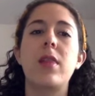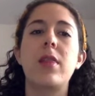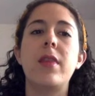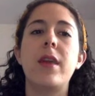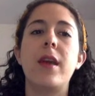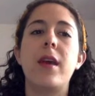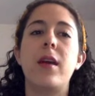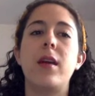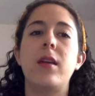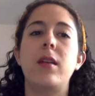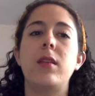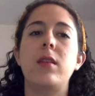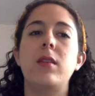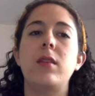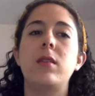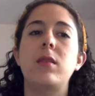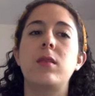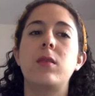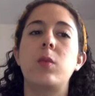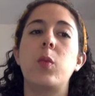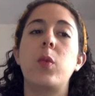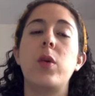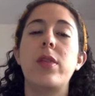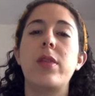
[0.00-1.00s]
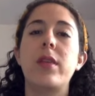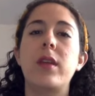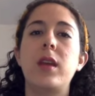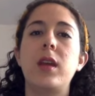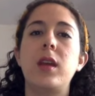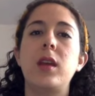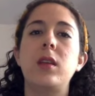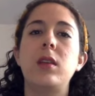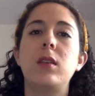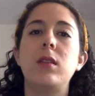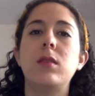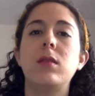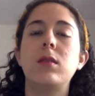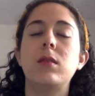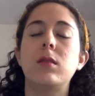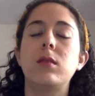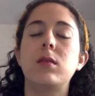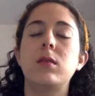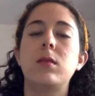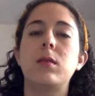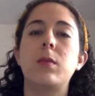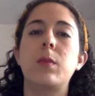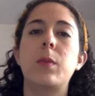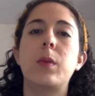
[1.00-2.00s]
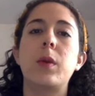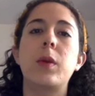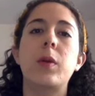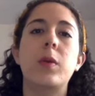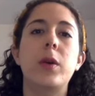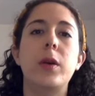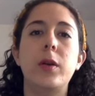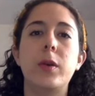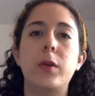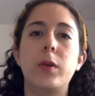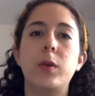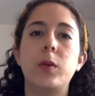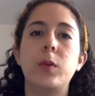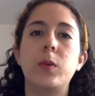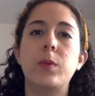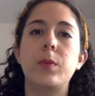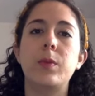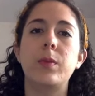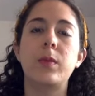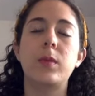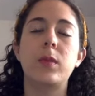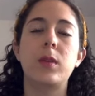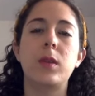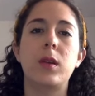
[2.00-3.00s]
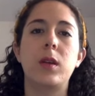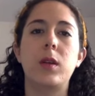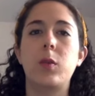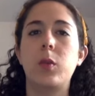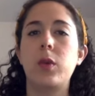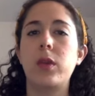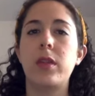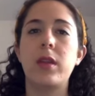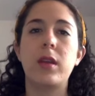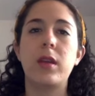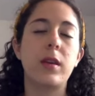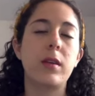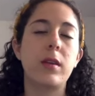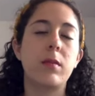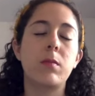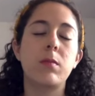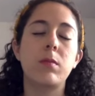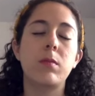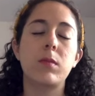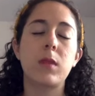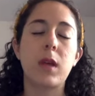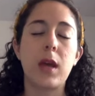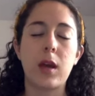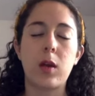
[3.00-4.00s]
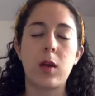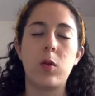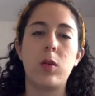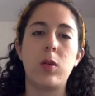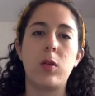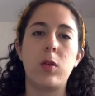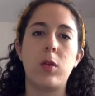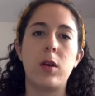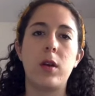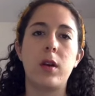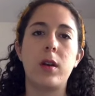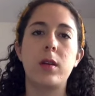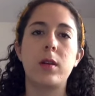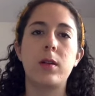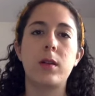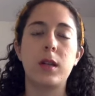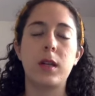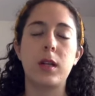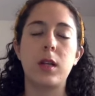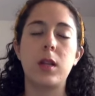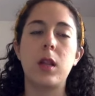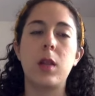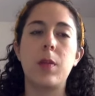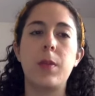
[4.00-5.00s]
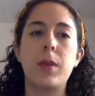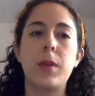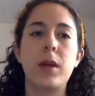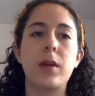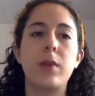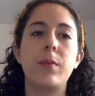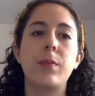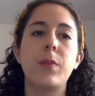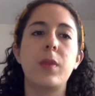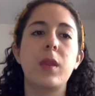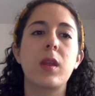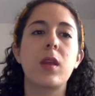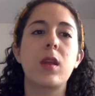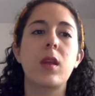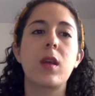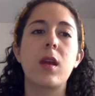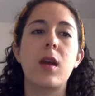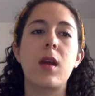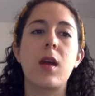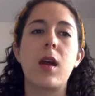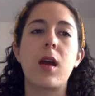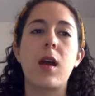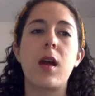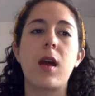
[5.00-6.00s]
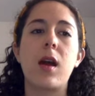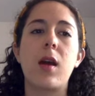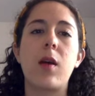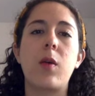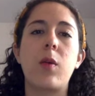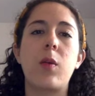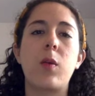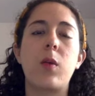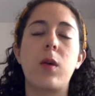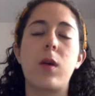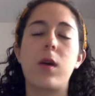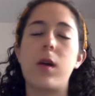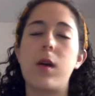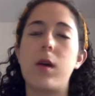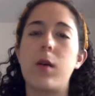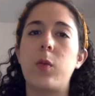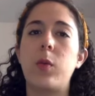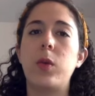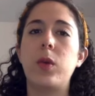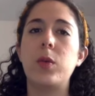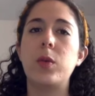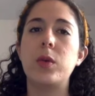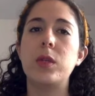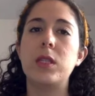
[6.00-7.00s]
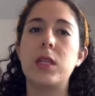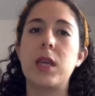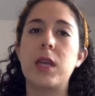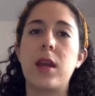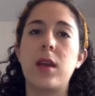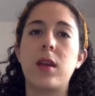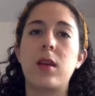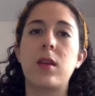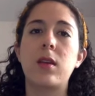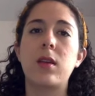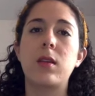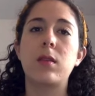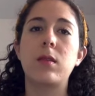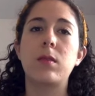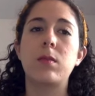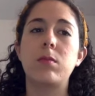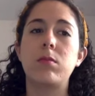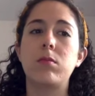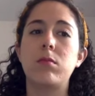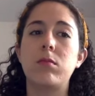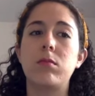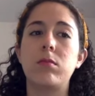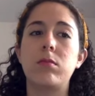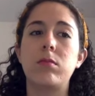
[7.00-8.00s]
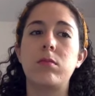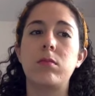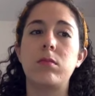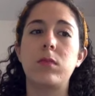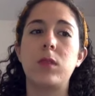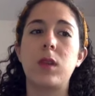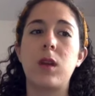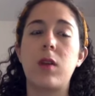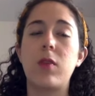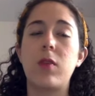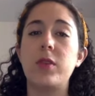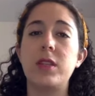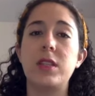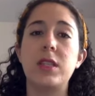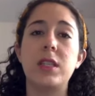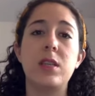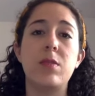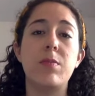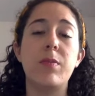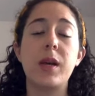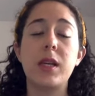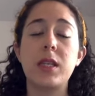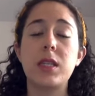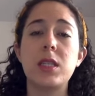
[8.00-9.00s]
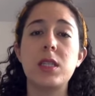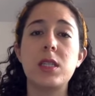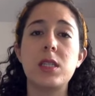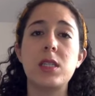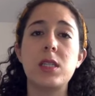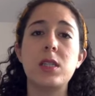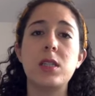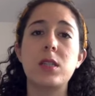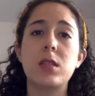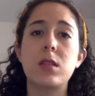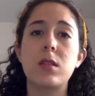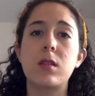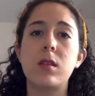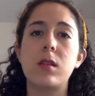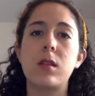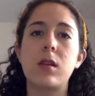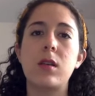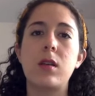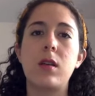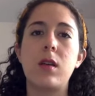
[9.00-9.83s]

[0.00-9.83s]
Then within Peru, within Ecuador and Colombia, we would take obviously buses,